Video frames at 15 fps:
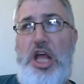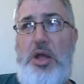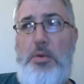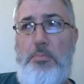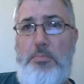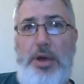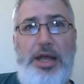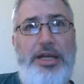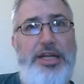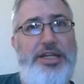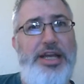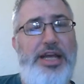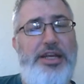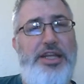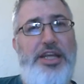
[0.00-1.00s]
mining
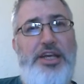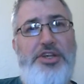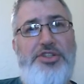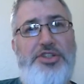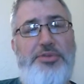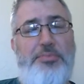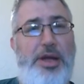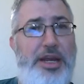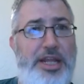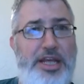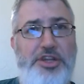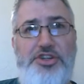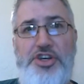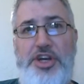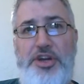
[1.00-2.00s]
techniques, mining
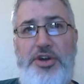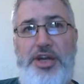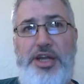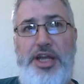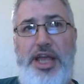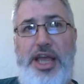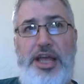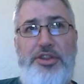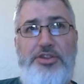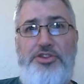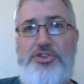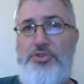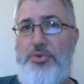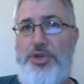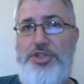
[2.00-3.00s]
engineering, and the
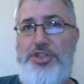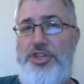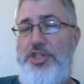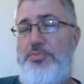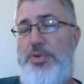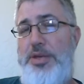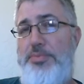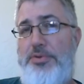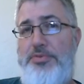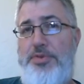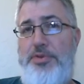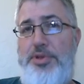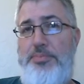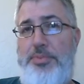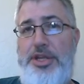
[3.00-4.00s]
stories of these people
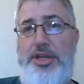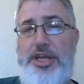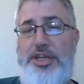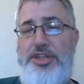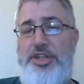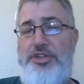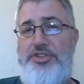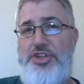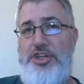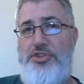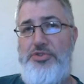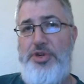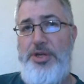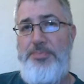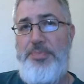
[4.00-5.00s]
from the mid-19th century.